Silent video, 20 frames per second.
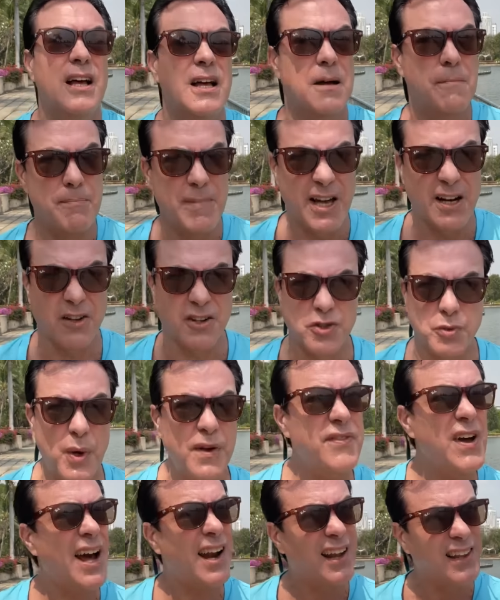metals. We've
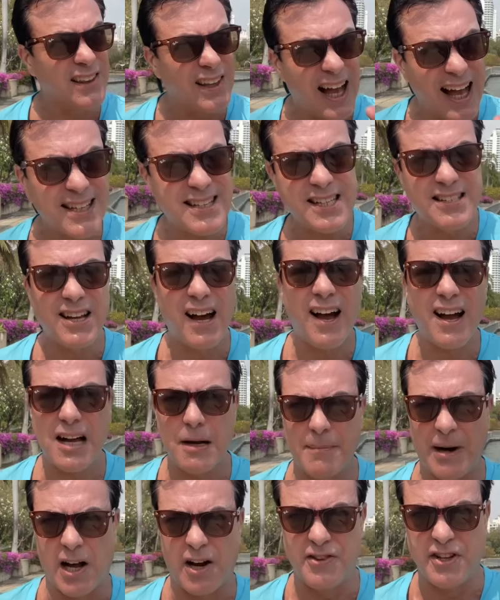got a lot to talk
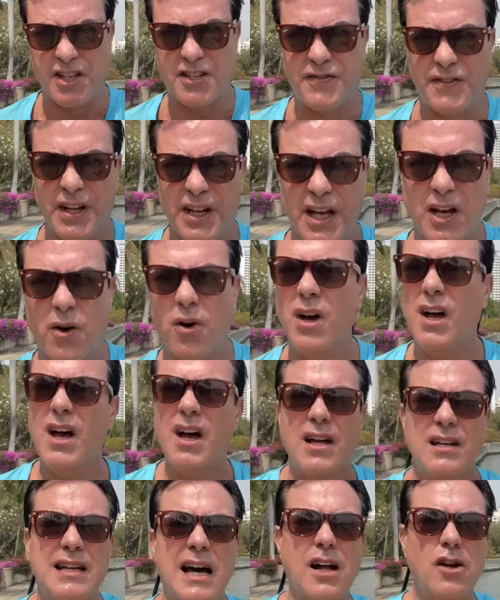about in this video.
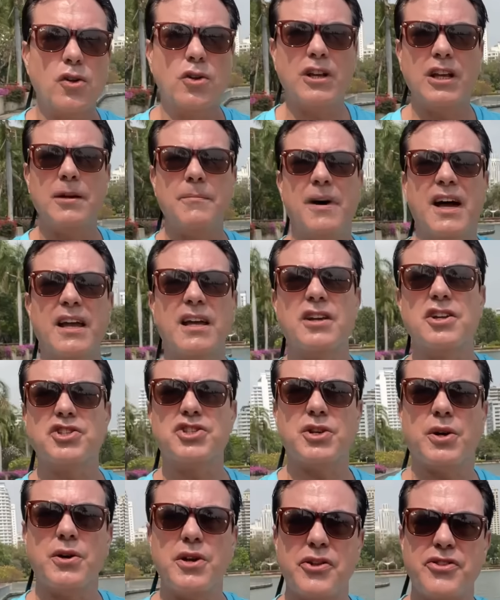Not only am I going to
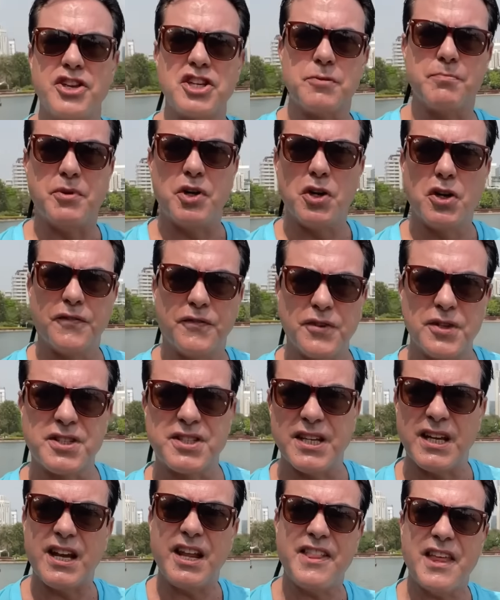show you this beautiful
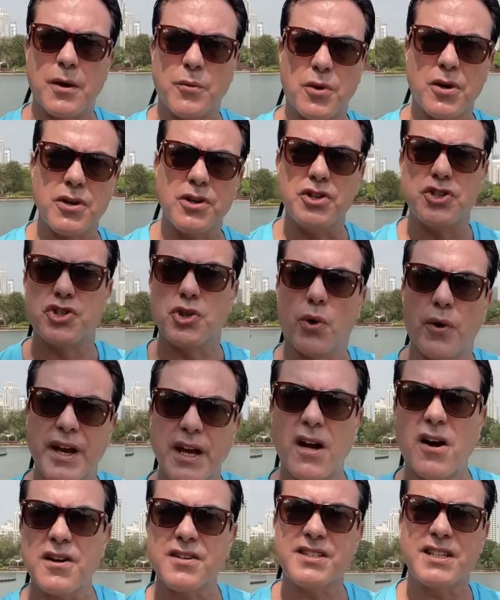city that we're enjoying
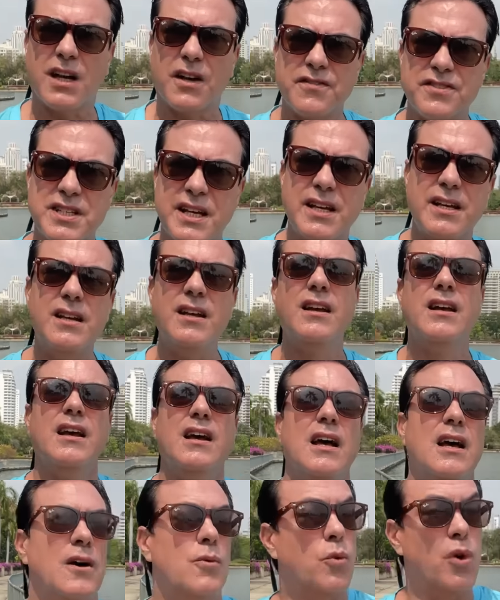ourselves in,
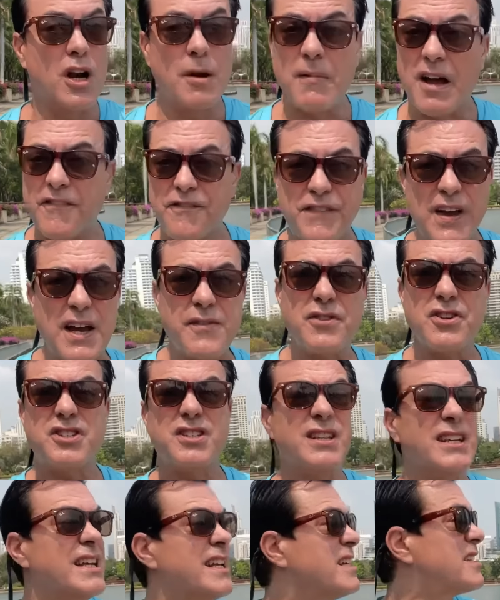one of my favorite
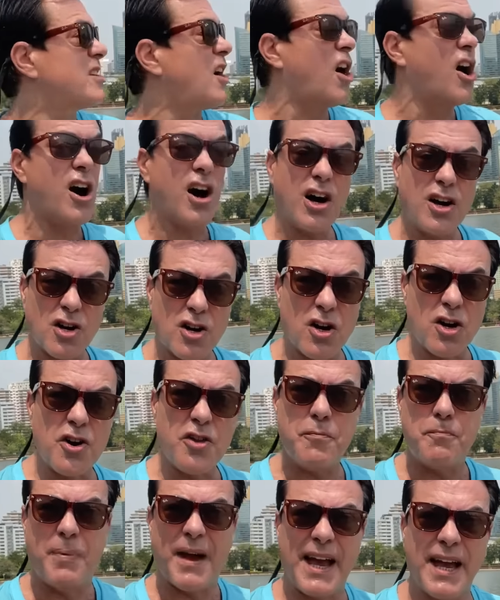cities on
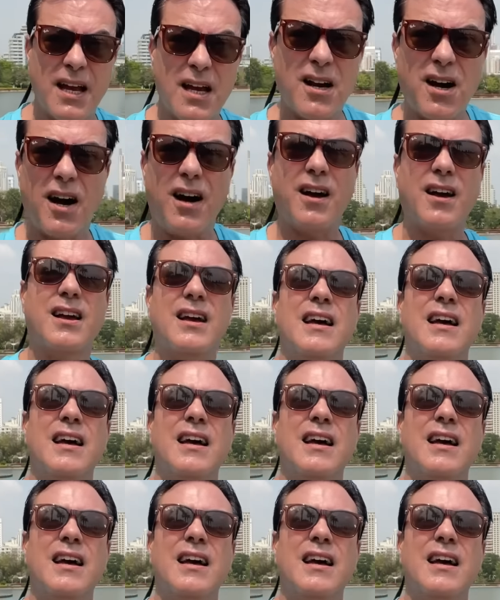earth, Bangkok,